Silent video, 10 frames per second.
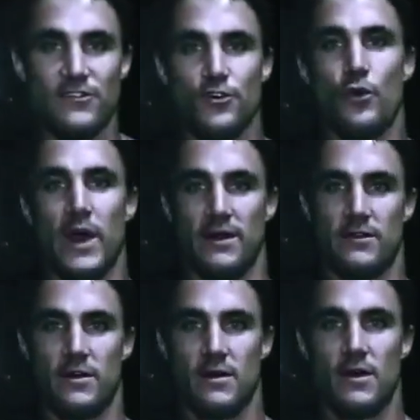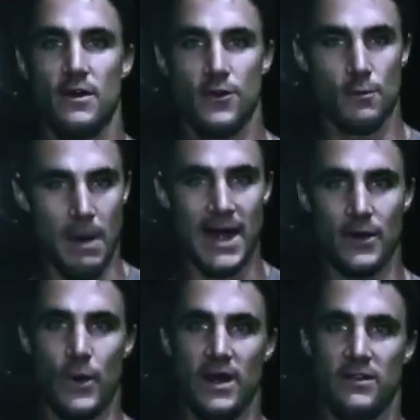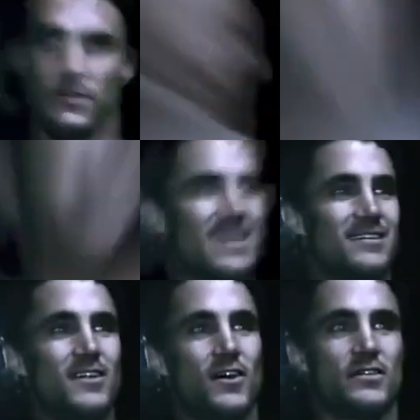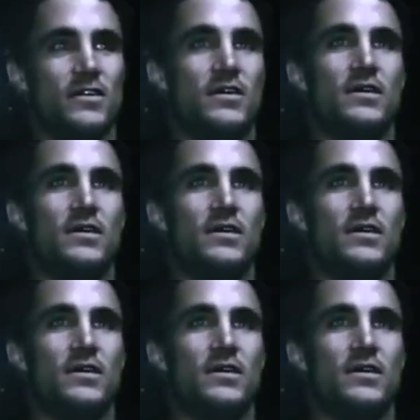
That's your weight, your body weight. Last I looked,